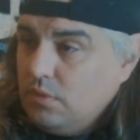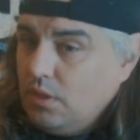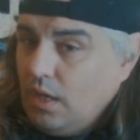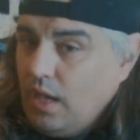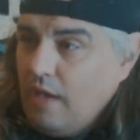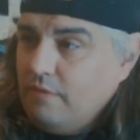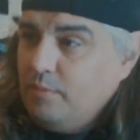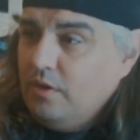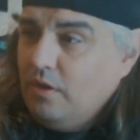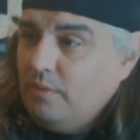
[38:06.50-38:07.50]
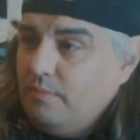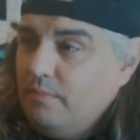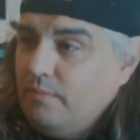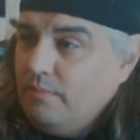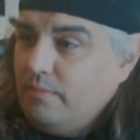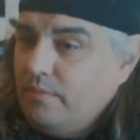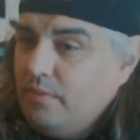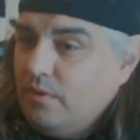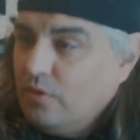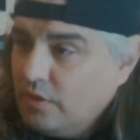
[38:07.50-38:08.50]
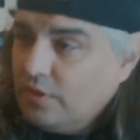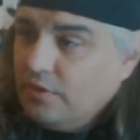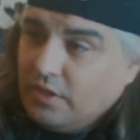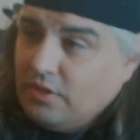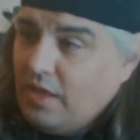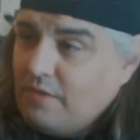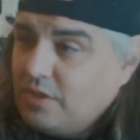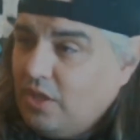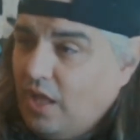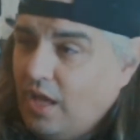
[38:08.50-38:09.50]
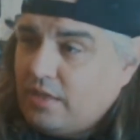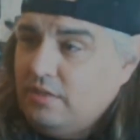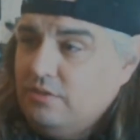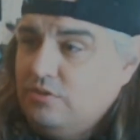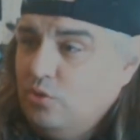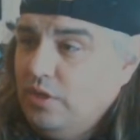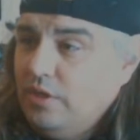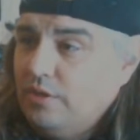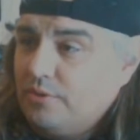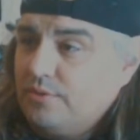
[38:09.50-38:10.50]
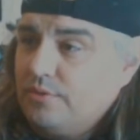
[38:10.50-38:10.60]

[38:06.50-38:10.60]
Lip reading: I haven't been up earlier than 11 o'clock in 2 years.